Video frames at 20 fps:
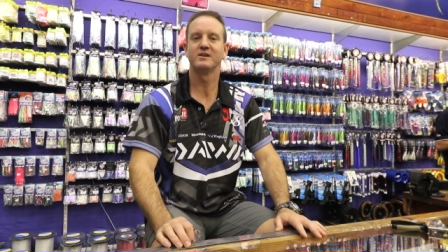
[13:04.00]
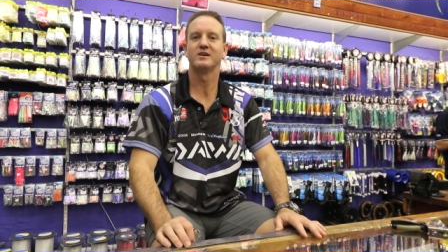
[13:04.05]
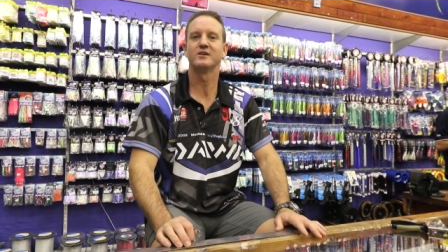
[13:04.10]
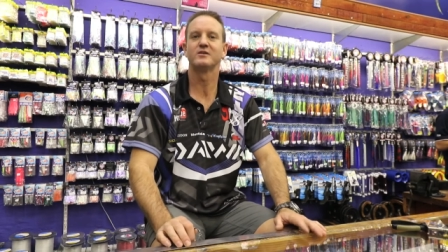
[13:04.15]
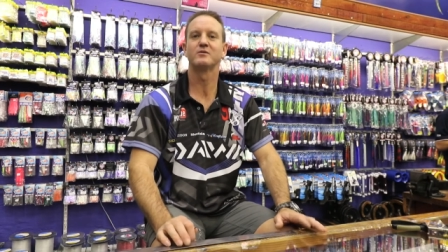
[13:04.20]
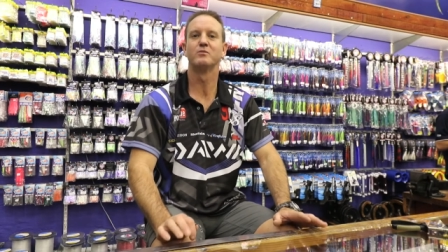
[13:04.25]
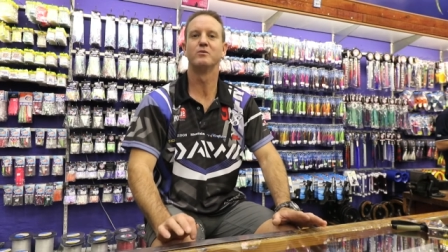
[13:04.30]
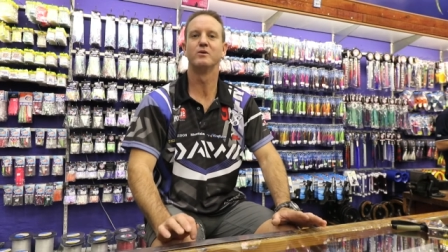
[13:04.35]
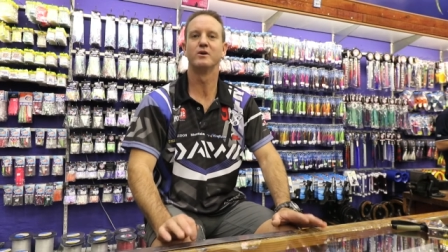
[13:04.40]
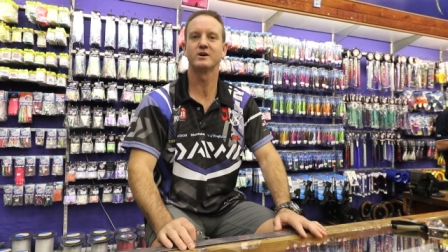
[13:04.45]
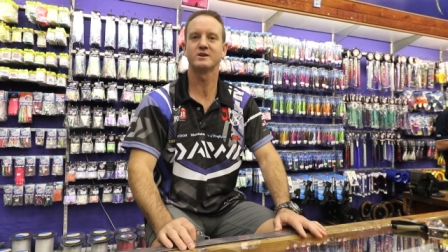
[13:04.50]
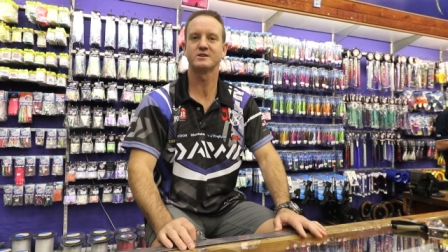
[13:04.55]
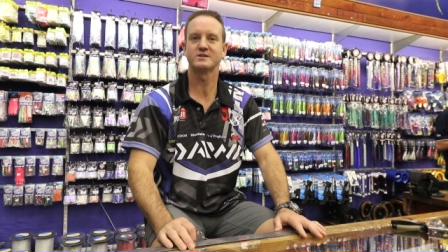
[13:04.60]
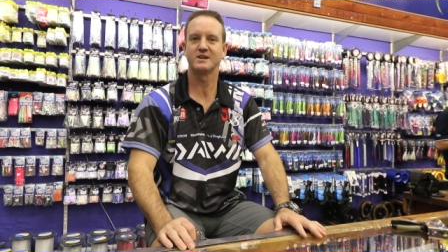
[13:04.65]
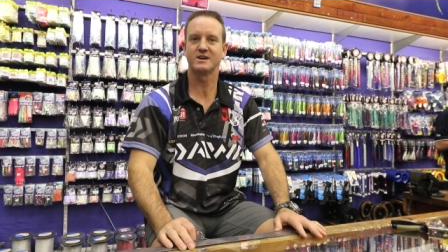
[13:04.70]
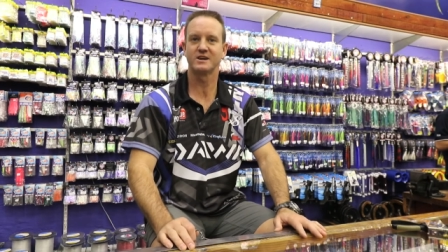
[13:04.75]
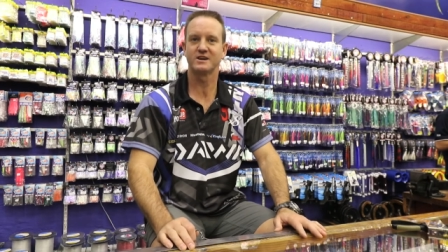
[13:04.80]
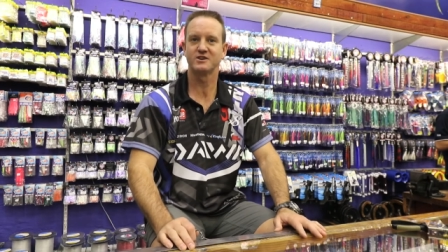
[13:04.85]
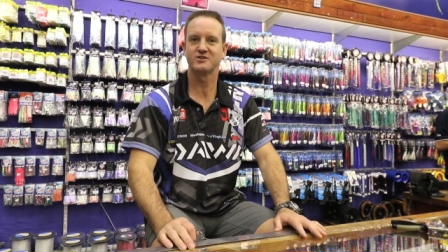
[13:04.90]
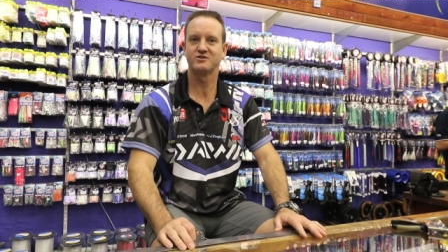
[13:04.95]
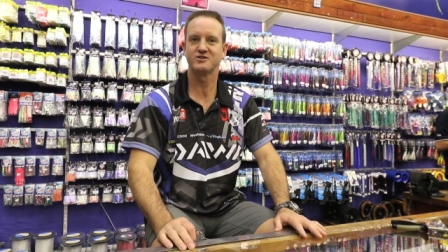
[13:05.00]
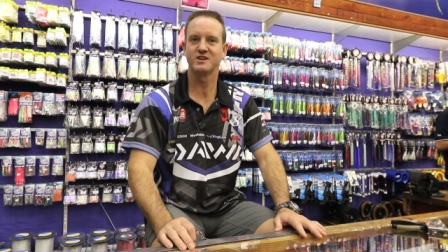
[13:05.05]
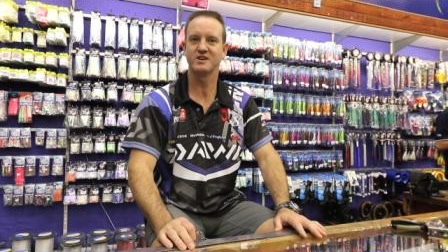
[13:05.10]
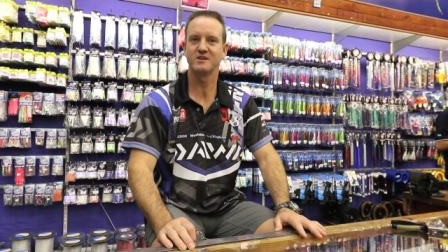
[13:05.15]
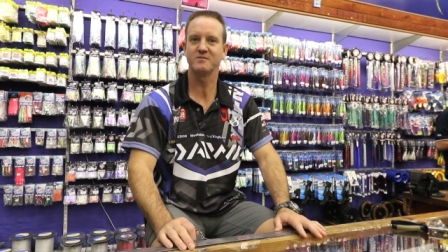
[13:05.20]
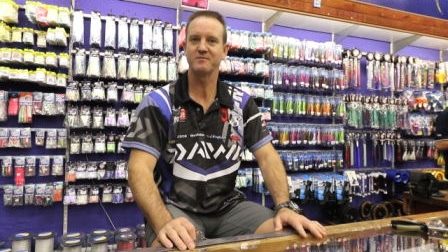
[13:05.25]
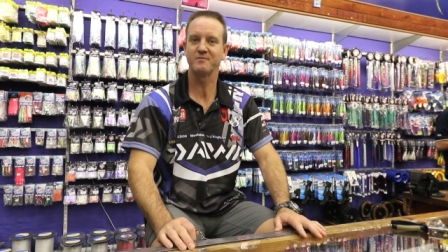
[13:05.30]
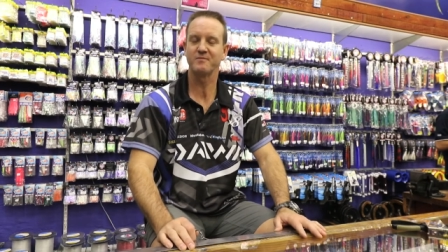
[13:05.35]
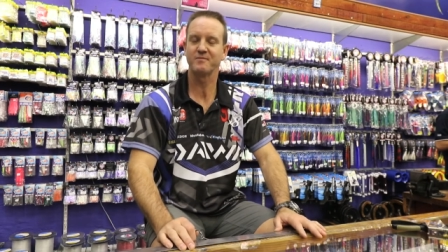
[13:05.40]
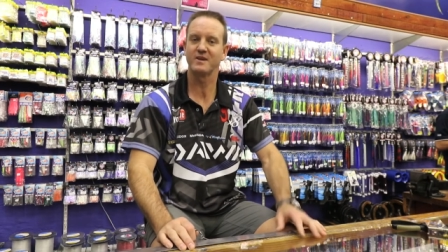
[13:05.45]
It works like a
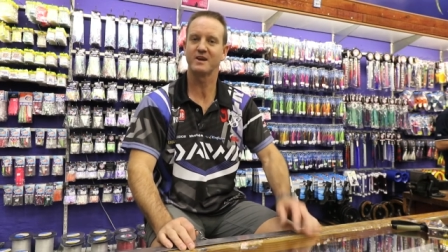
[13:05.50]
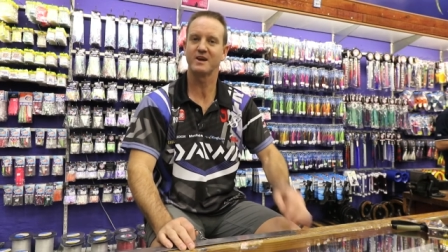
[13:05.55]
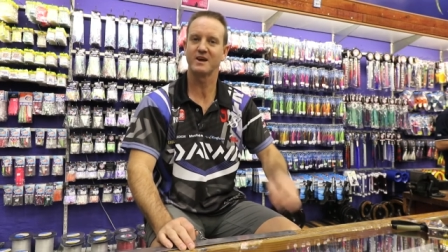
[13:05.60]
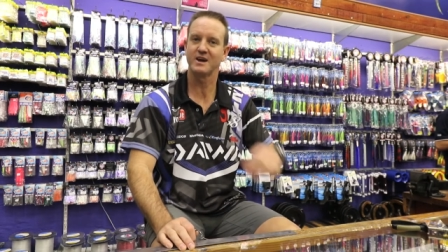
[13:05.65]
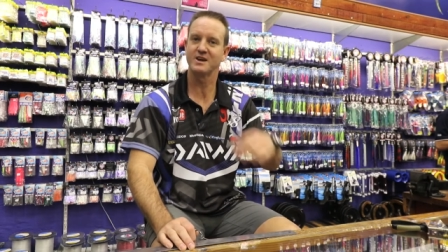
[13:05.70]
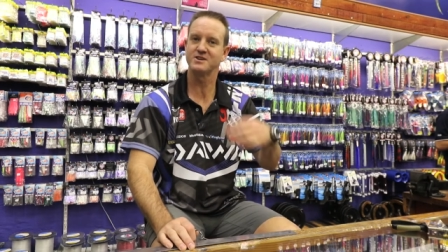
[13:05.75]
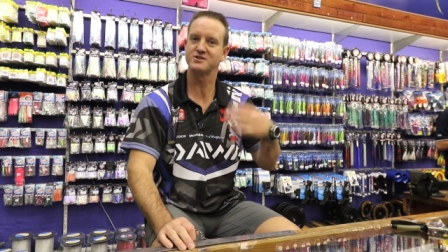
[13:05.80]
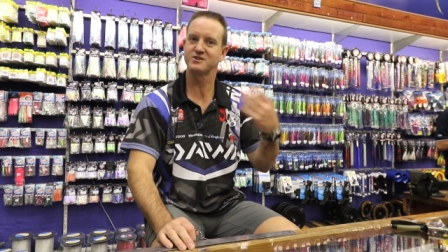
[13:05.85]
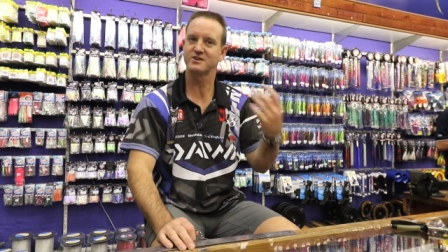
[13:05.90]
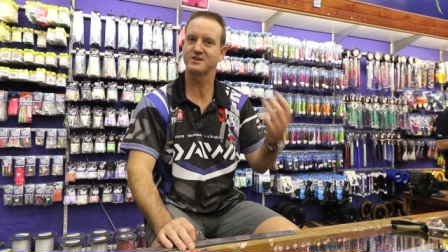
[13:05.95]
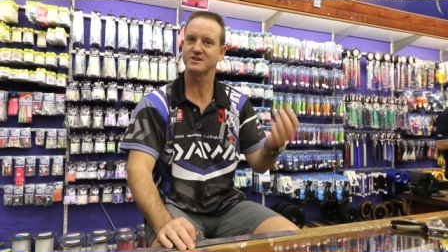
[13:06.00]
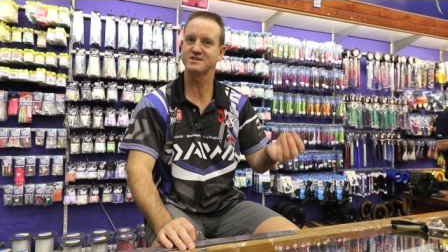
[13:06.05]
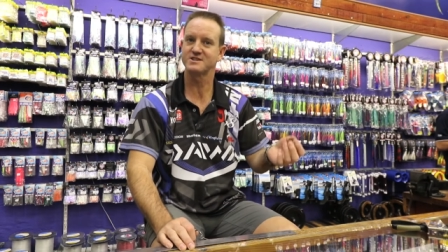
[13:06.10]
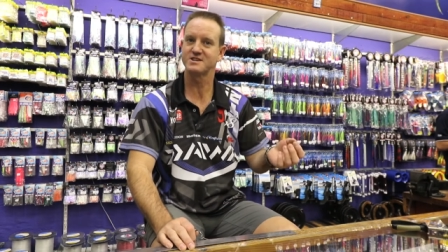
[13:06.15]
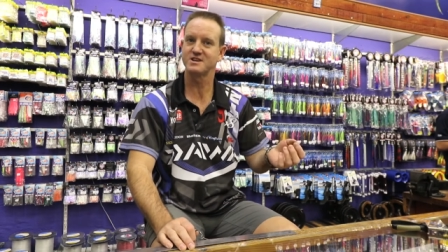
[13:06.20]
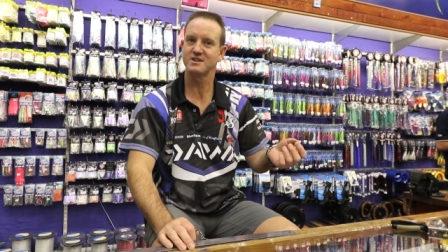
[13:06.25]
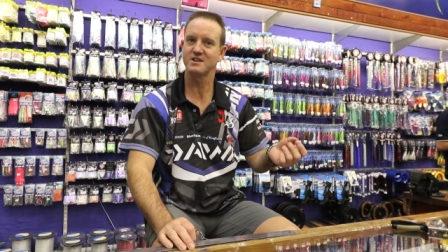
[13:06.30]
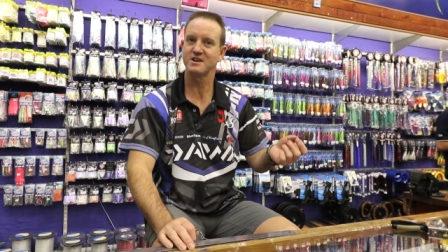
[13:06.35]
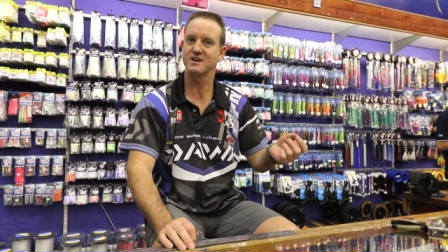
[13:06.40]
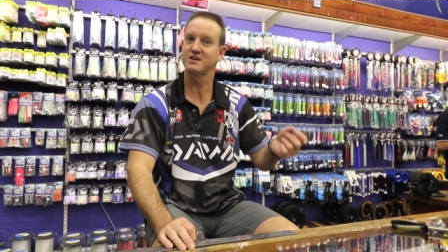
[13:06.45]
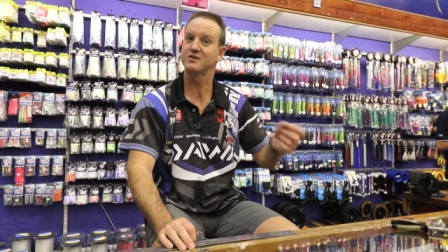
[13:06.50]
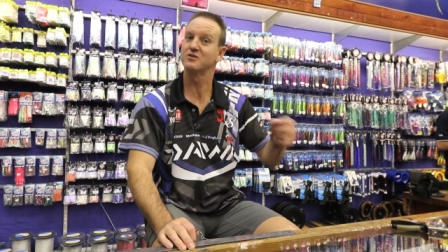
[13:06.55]
dream. As you can see there,